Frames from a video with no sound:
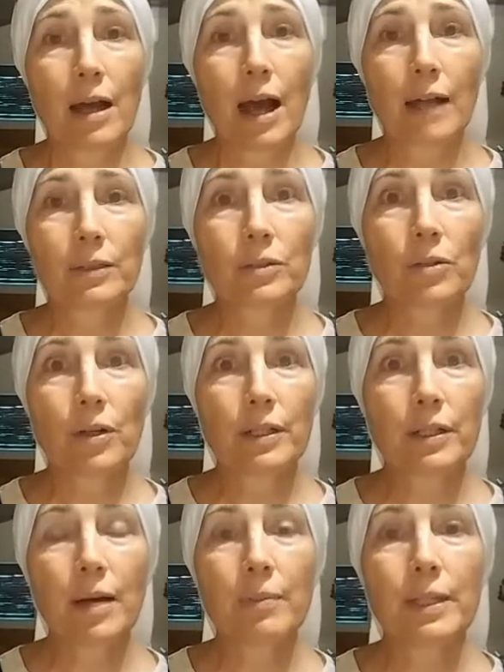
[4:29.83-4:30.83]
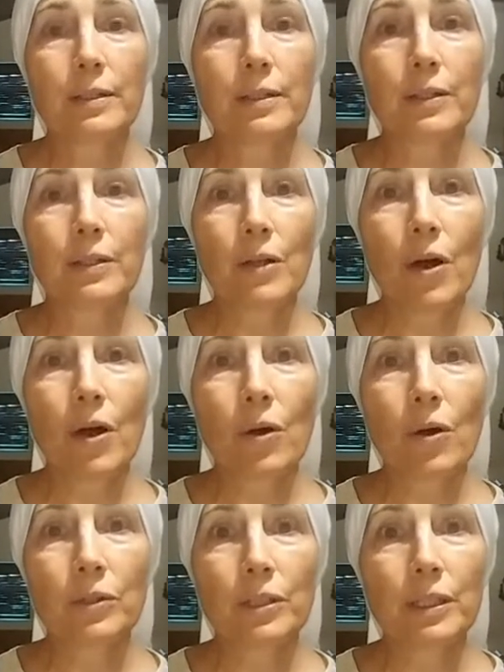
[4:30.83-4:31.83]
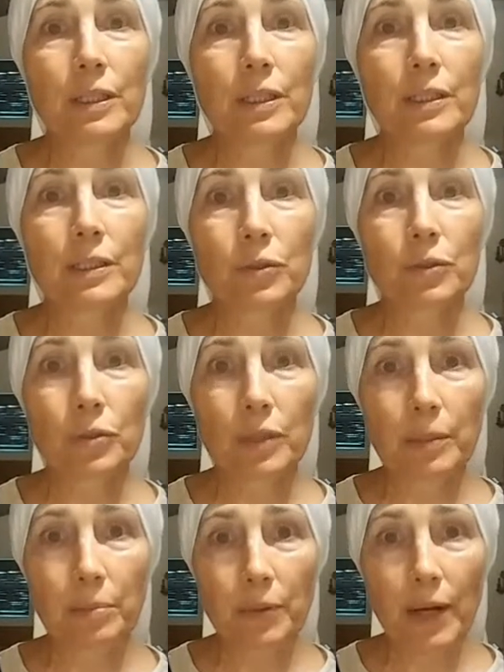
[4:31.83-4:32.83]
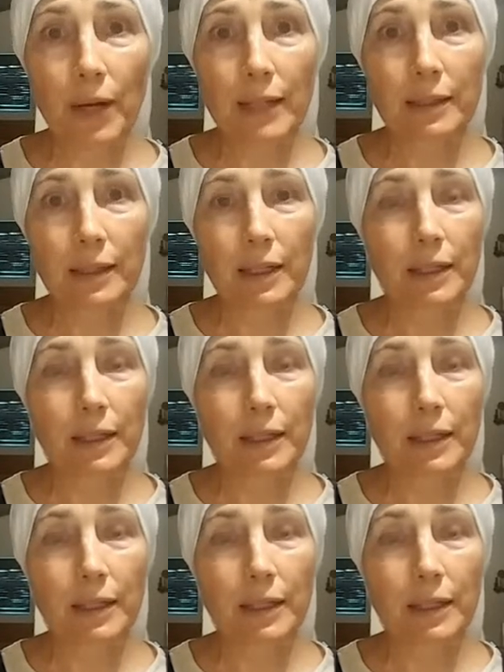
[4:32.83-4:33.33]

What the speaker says: I started coming to know Jesus truly present,